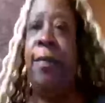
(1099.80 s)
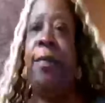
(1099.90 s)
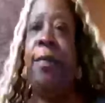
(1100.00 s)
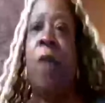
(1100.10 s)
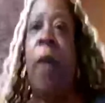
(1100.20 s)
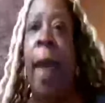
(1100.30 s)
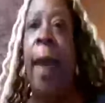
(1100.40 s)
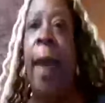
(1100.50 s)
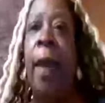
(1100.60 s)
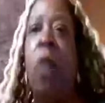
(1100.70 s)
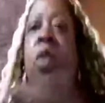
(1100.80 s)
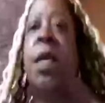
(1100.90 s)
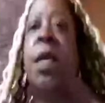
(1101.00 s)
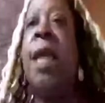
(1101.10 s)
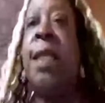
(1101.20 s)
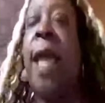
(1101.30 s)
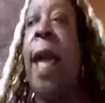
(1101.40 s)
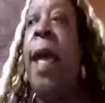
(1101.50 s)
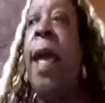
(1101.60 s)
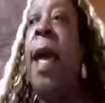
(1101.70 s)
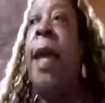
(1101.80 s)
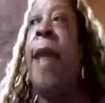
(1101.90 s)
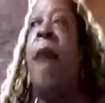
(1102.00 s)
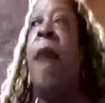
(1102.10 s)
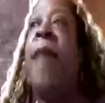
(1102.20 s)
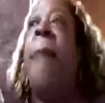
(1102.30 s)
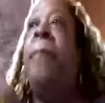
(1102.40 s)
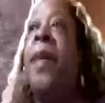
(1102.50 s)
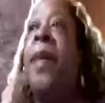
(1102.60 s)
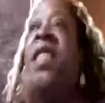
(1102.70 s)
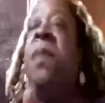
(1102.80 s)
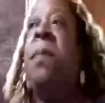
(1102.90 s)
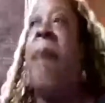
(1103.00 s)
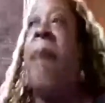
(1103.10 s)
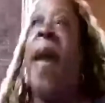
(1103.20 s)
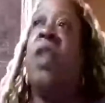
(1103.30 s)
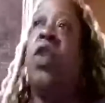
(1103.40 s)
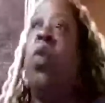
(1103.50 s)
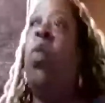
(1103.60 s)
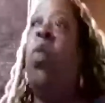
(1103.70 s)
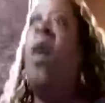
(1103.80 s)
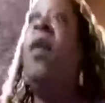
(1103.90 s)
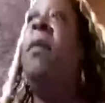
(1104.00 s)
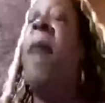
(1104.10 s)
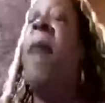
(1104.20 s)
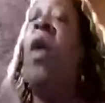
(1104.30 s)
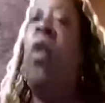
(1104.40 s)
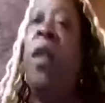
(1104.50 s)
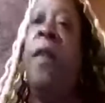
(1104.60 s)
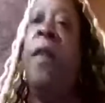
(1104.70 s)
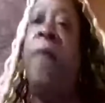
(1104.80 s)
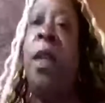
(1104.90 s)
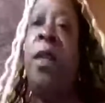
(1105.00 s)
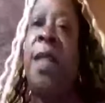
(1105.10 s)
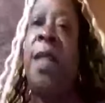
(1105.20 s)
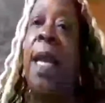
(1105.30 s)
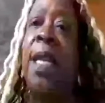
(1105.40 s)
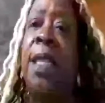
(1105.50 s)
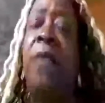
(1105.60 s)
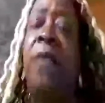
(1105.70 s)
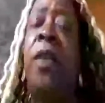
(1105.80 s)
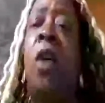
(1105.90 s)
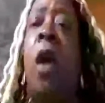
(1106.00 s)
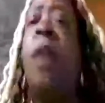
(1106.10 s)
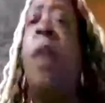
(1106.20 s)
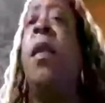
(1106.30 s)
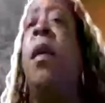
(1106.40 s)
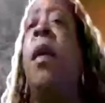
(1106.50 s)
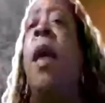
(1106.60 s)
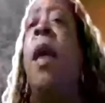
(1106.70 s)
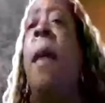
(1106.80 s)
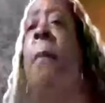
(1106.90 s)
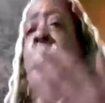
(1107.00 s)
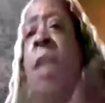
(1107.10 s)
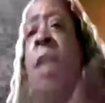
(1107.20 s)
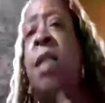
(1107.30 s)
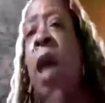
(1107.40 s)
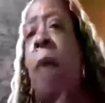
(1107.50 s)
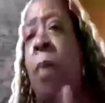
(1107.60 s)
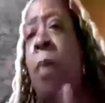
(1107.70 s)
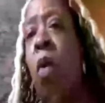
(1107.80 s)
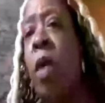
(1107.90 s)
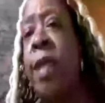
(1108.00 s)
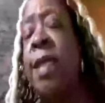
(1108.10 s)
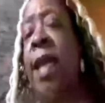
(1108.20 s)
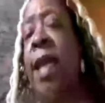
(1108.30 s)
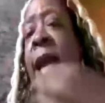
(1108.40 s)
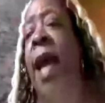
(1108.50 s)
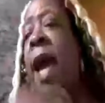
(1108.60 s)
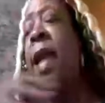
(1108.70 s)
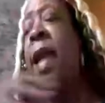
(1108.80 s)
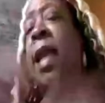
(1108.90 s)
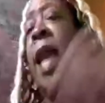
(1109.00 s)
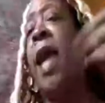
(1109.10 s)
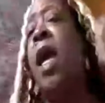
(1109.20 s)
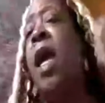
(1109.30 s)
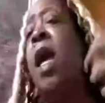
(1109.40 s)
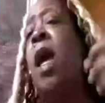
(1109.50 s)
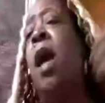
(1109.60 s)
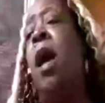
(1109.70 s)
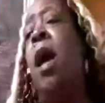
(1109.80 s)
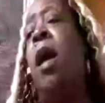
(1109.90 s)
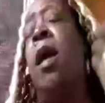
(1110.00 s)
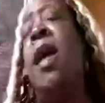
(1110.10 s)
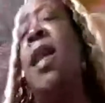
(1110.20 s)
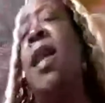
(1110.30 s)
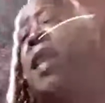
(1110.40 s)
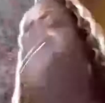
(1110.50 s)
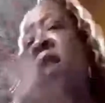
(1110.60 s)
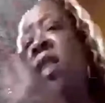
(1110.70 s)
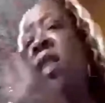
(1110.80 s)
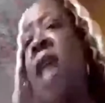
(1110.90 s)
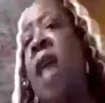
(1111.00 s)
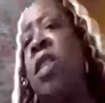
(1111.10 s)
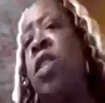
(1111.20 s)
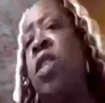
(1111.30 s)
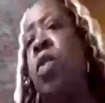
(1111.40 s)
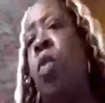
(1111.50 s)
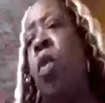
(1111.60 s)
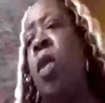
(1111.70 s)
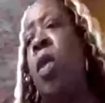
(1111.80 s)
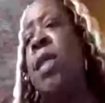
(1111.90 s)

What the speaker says: Okay, who does that? Now that brings me back to one of my earlier videos that I did regarding the Montauk boys, and I kind of like connected the dots towards